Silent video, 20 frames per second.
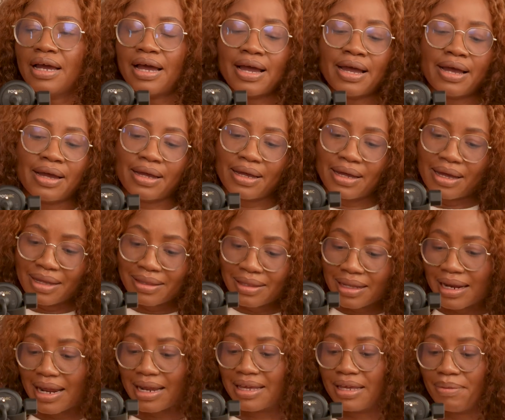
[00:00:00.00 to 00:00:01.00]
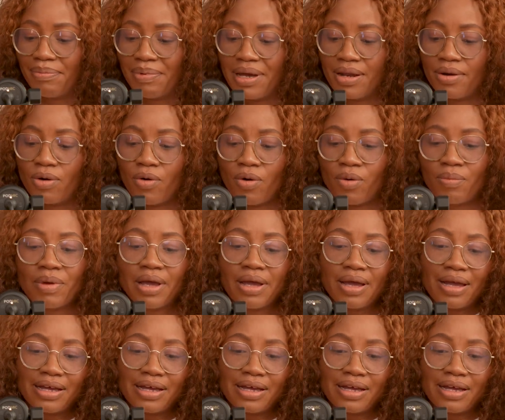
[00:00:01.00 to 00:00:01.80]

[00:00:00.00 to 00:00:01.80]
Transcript: And then I keep her at home.